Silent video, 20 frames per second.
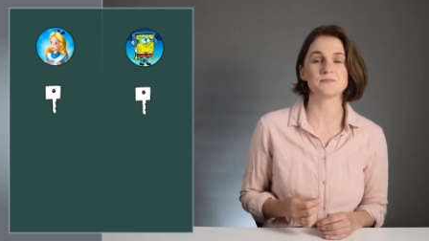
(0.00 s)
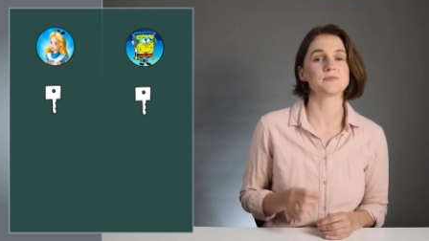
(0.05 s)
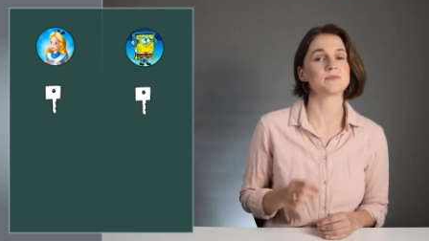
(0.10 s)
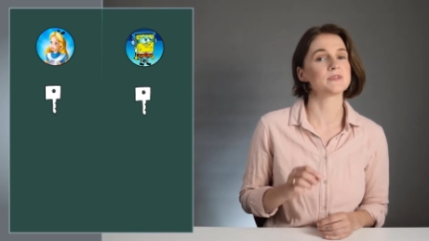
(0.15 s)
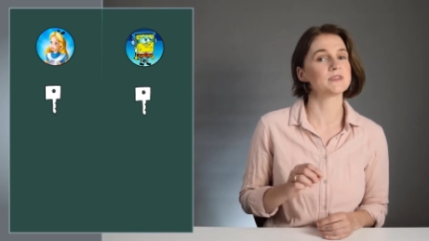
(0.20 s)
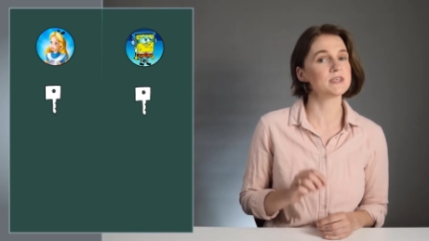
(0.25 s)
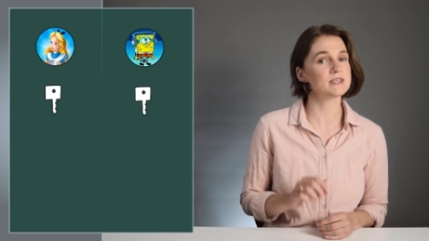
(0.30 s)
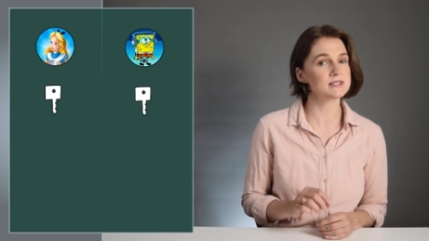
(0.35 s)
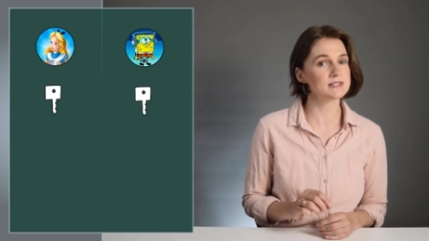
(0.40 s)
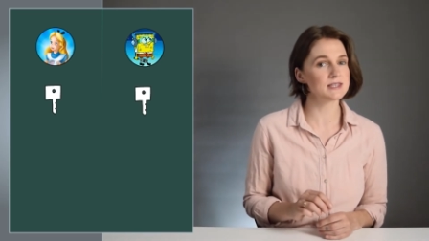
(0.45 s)

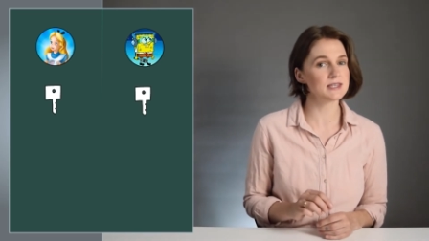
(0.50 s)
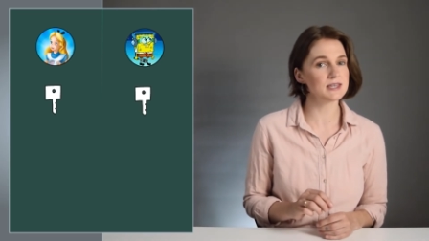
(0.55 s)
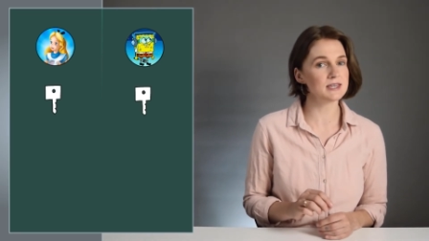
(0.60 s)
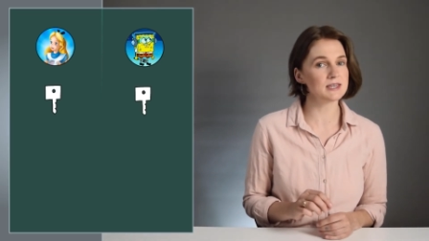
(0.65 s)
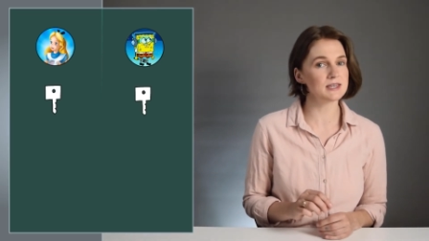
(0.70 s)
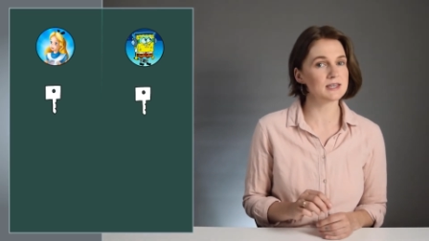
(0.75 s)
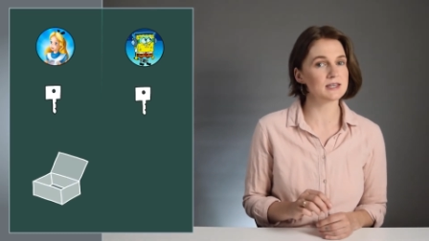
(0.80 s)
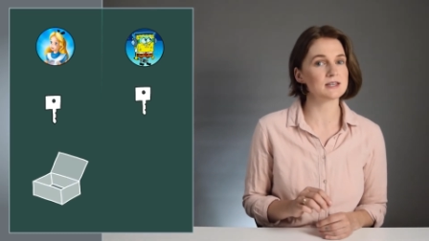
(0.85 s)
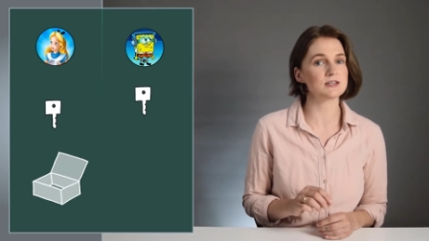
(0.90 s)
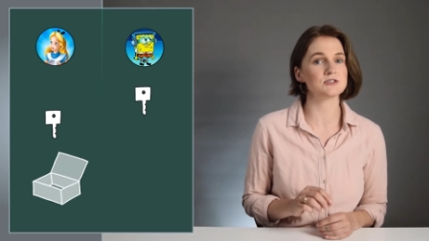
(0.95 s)
This
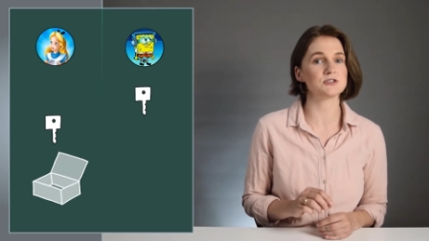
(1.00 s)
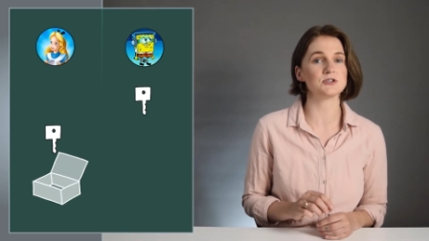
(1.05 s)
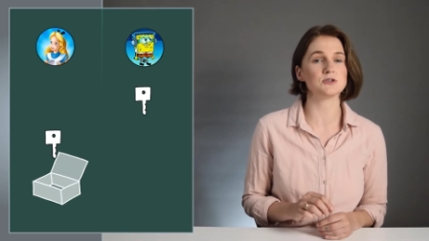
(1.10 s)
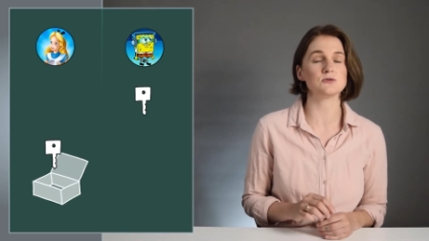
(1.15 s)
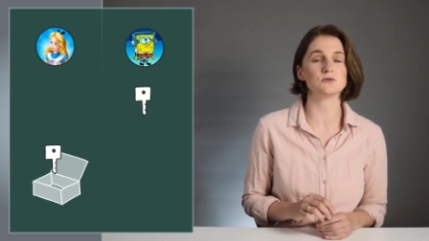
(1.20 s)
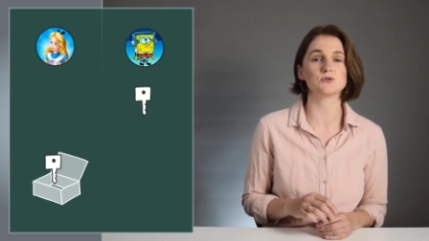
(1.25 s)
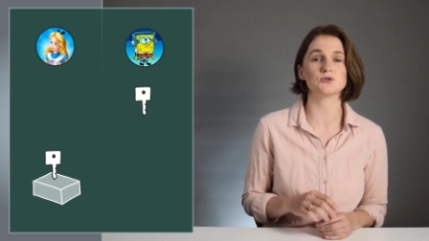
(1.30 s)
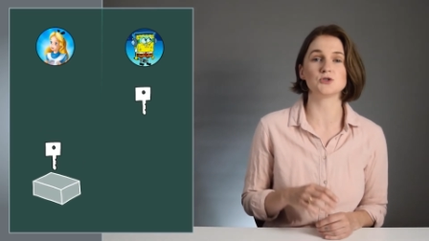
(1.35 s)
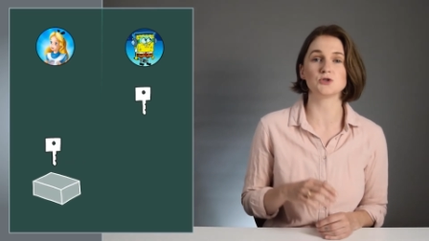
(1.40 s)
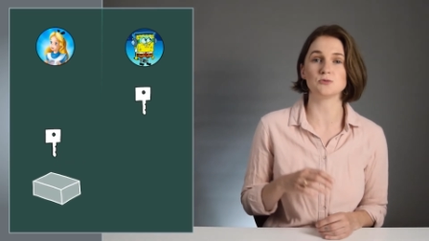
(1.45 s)
key is
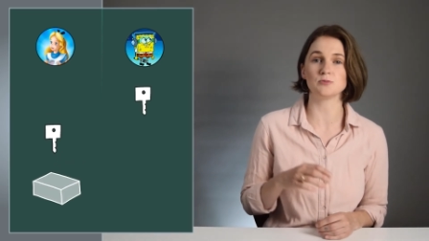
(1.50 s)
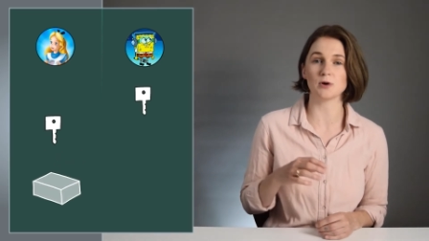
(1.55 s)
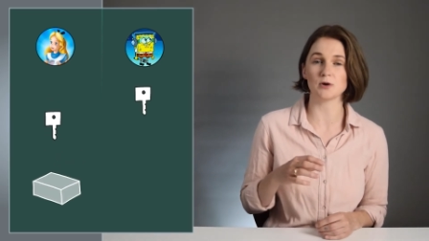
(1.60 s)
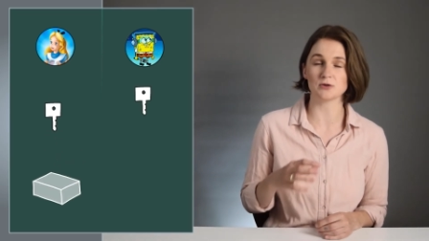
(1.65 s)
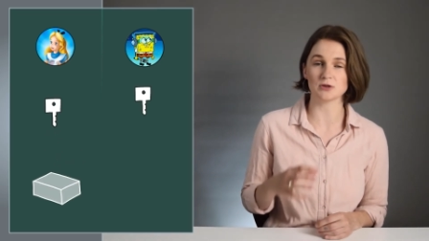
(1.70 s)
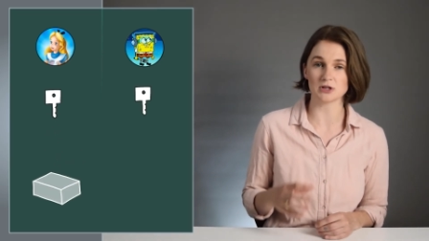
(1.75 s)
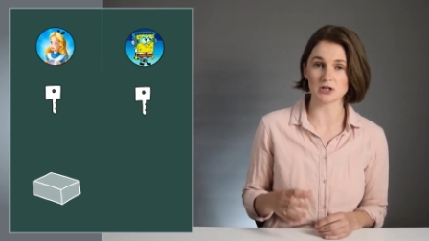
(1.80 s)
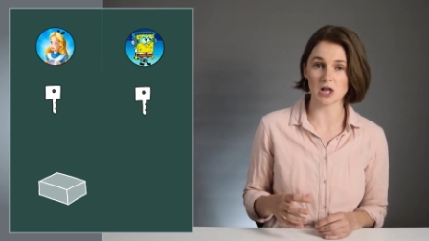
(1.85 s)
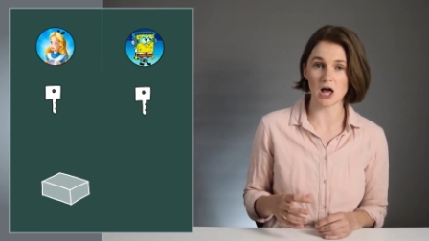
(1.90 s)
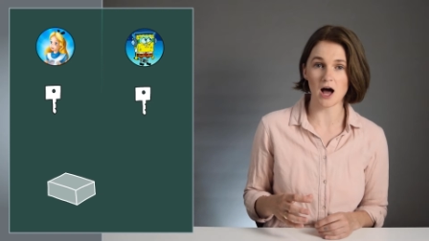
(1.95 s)
used to
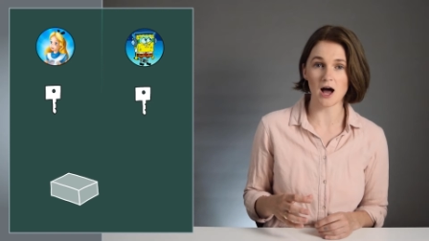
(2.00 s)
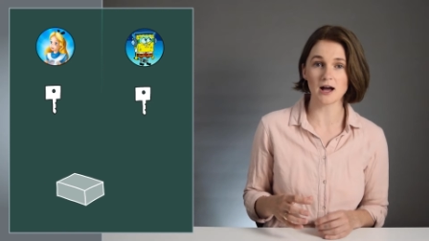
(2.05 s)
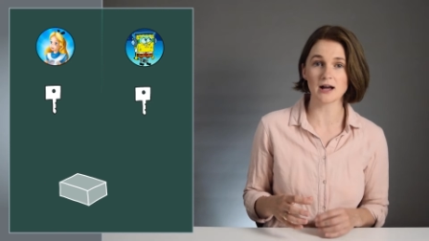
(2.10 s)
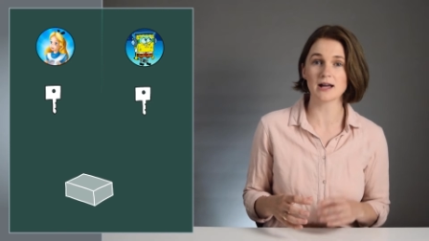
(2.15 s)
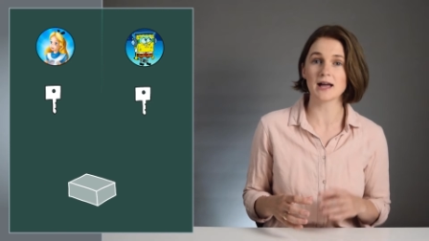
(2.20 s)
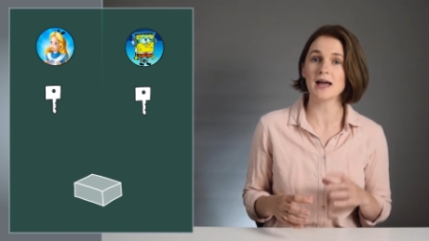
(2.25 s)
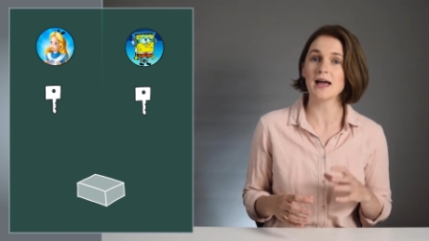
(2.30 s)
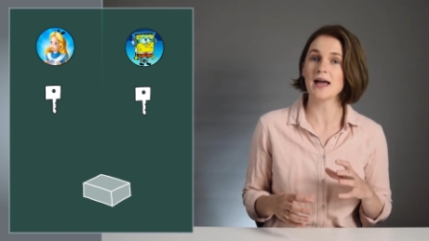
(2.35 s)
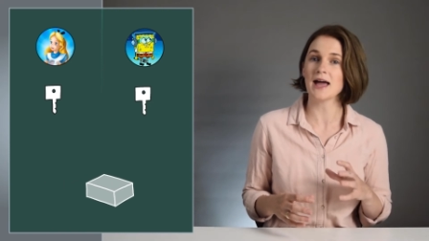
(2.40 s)
both lock